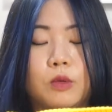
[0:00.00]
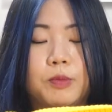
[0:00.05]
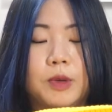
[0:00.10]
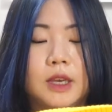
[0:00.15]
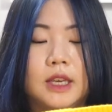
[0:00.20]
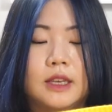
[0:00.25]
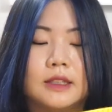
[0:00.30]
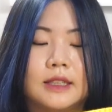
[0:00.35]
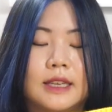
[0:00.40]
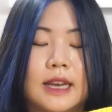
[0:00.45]

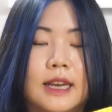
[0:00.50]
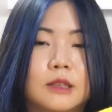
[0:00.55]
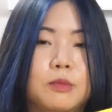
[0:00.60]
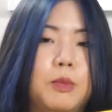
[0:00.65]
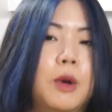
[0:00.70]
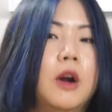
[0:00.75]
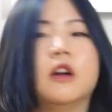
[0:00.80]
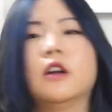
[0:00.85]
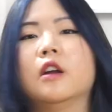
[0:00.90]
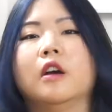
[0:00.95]
piece as
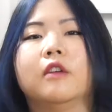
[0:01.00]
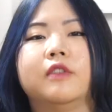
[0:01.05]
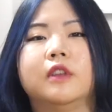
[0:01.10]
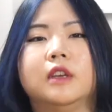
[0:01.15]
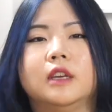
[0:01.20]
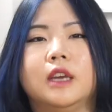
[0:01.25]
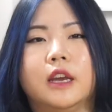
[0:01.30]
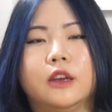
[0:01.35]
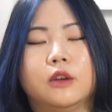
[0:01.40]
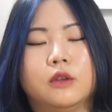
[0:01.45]
part of
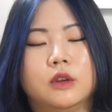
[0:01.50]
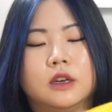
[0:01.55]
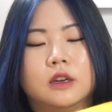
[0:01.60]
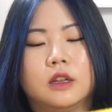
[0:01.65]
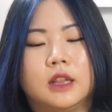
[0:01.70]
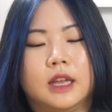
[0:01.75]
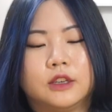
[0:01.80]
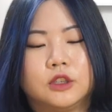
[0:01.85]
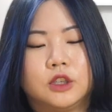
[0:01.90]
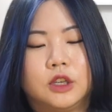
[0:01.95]
the Yayoi
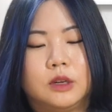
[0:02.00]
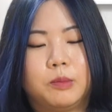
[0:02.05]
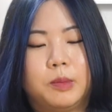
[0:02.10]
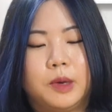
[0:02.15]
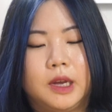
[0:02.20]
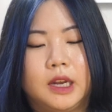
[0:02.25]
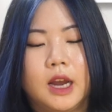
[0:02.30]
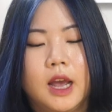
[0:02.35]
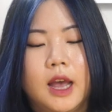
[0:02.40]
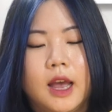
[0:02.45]
collection.
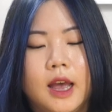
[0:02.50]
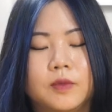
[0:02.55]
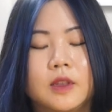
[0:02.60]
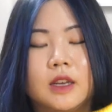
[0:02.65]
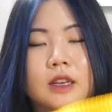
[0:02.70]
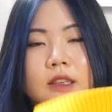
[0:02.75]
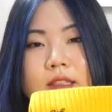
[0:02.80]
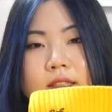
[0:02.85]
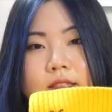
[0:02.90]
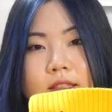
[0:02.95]
But
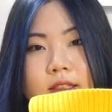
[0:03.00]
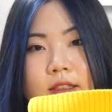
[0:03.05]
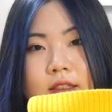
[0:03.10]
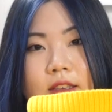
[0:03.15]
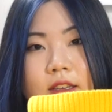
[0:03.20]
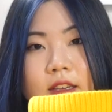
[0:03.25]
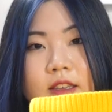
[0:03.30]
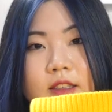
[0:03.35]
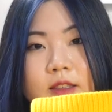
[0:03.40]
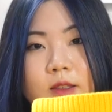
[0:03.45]
this
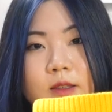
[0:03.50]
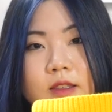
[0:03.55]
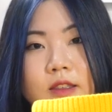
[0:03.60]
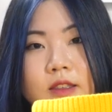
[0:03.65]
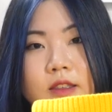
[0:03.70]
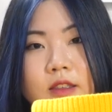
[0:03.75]
is